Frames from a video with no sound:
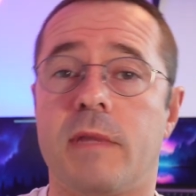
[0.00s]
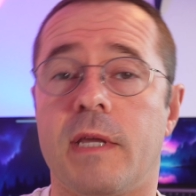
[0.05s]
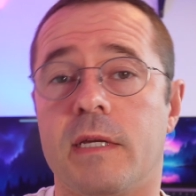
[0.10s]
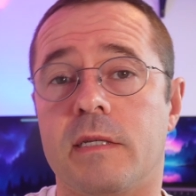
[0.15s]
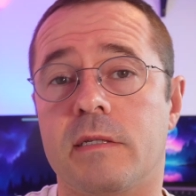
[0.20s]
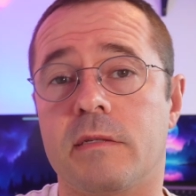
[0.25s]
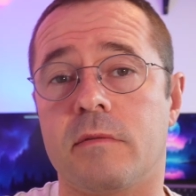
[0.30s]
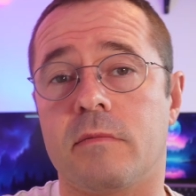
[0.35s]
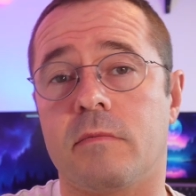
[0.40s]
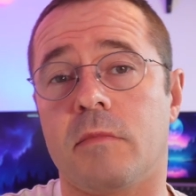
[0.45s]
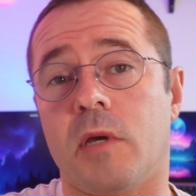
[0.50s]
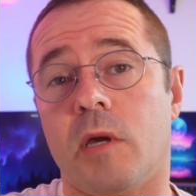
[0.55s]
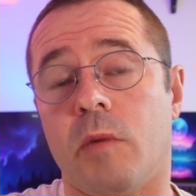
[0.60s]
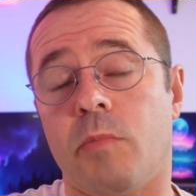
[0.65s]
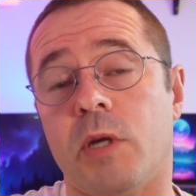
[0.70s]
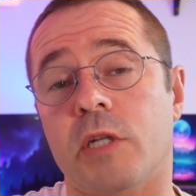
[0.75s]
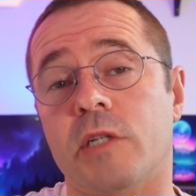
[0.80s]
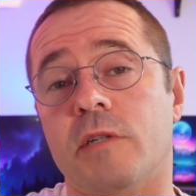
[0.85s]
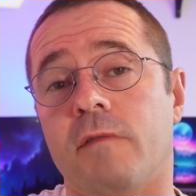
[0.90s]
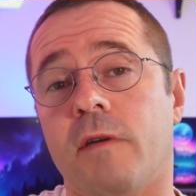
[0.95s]
There's a
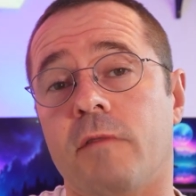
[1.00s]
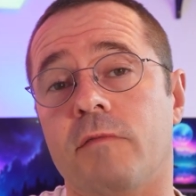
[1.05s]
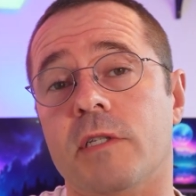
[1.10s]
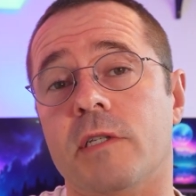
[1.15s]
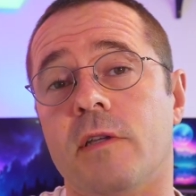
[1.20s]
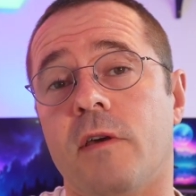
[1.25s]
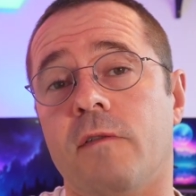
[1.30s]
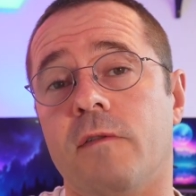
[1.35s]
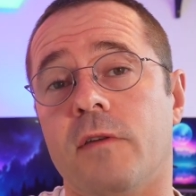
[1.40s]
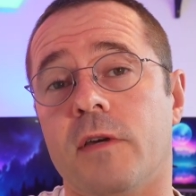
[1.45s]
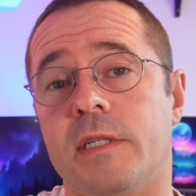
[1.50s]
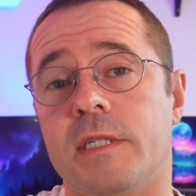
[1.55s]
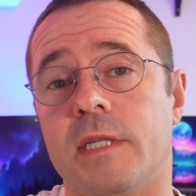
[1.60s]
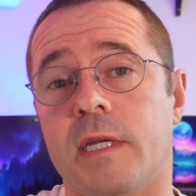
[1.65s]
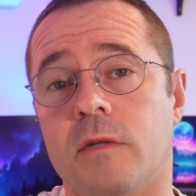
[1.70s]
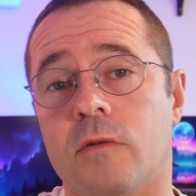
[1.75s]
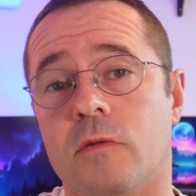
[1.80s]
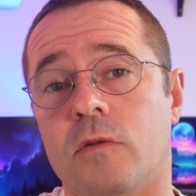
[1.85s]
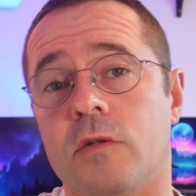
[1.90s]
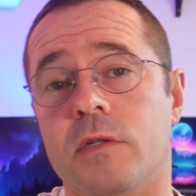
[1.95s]
bunch of other stuff I
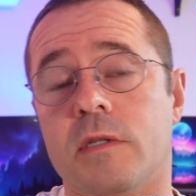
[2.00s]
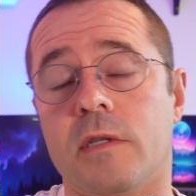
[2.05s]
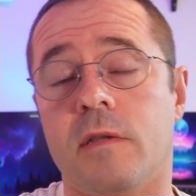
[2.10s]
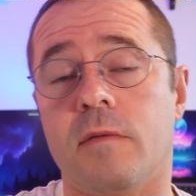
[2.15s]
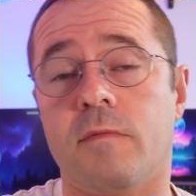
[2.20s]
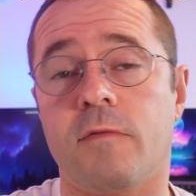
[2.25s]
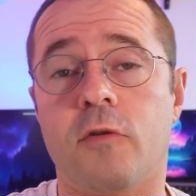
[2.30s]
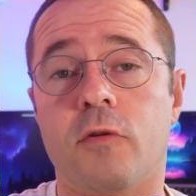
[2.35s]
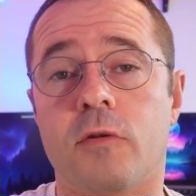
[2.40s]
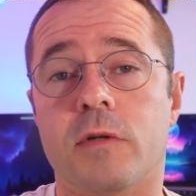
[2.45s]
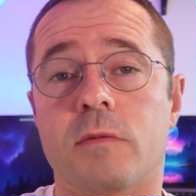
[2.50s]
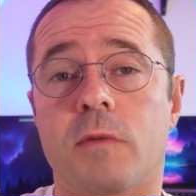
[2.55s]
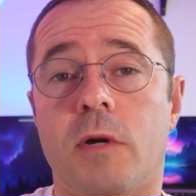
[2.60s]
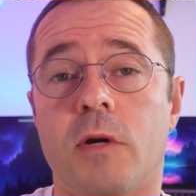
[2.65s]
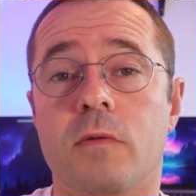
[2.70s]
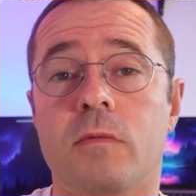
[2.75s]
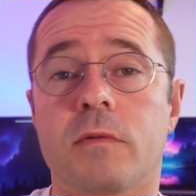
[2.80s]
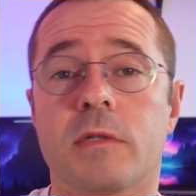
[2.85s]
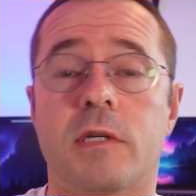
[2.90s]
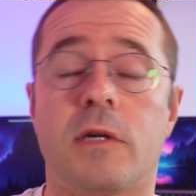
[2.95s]
intend on using them for as
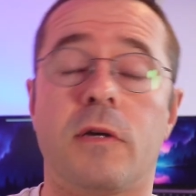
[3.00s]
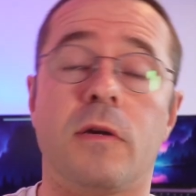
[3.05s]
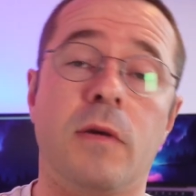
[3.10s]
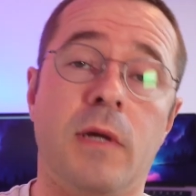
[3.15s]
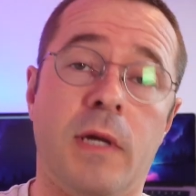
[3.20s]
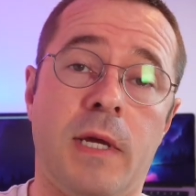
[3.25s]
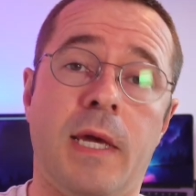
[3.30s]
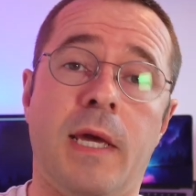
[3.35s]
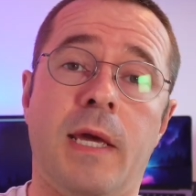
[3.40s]
well, so